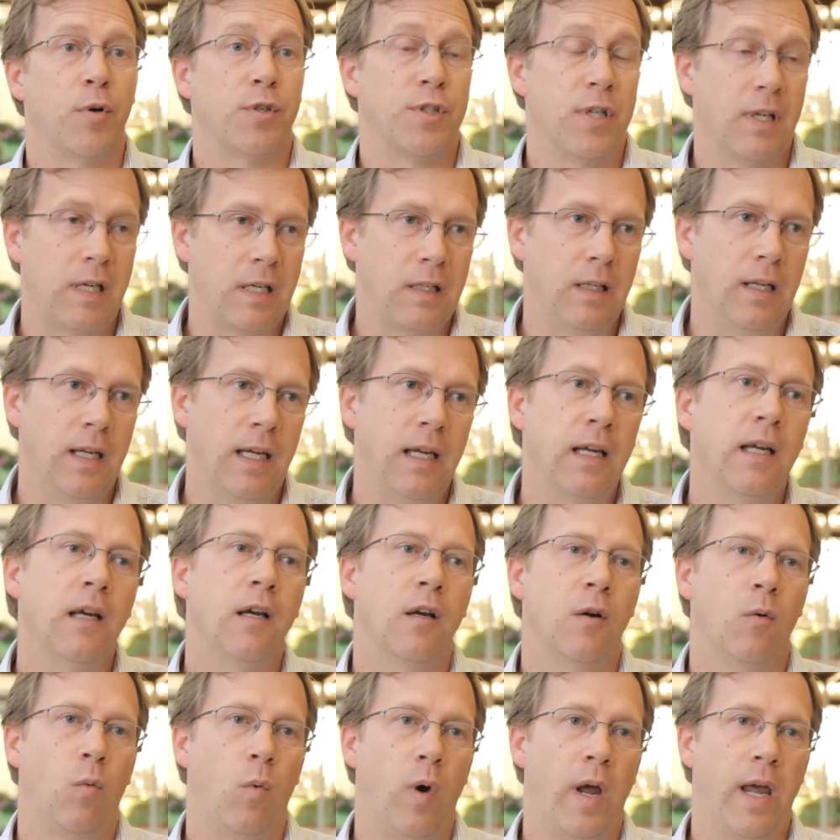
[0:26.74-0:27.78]
particularly
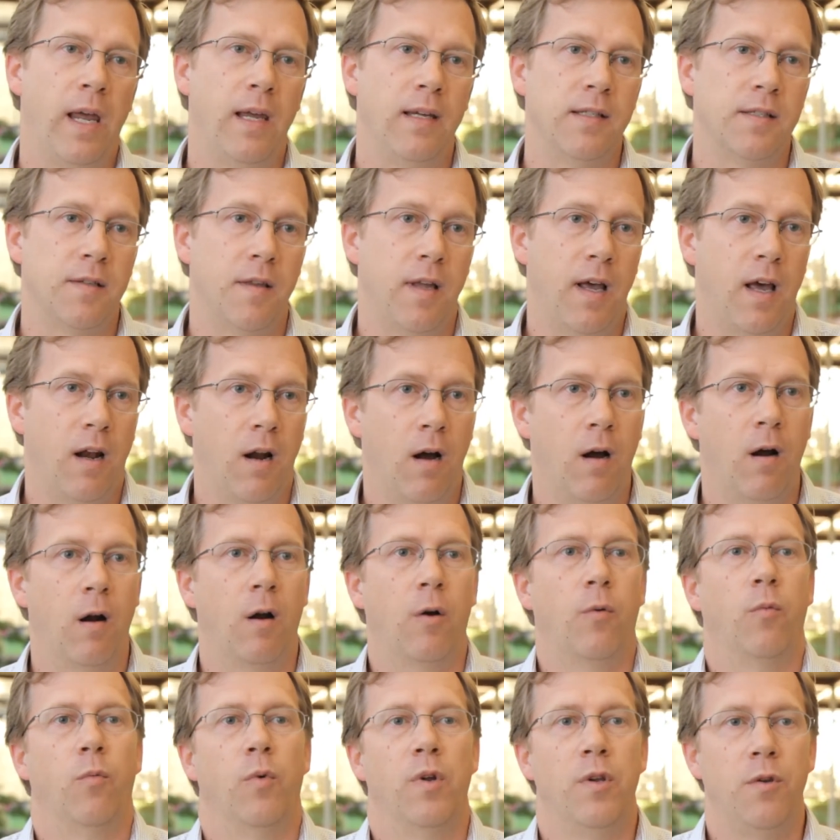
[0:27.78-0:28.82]
ways that
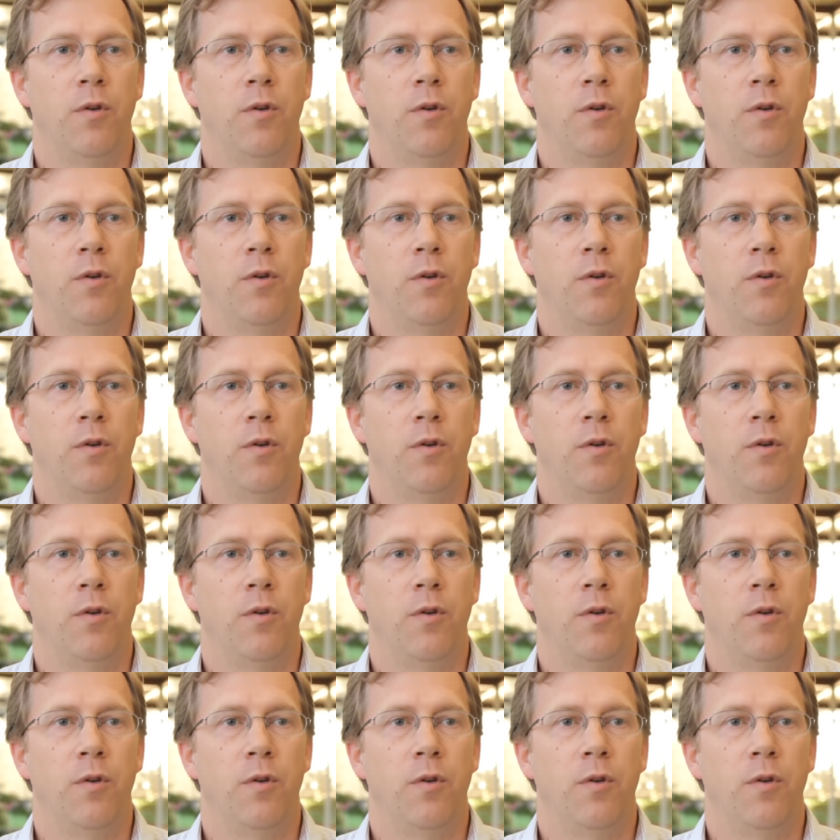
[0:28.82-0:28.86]
are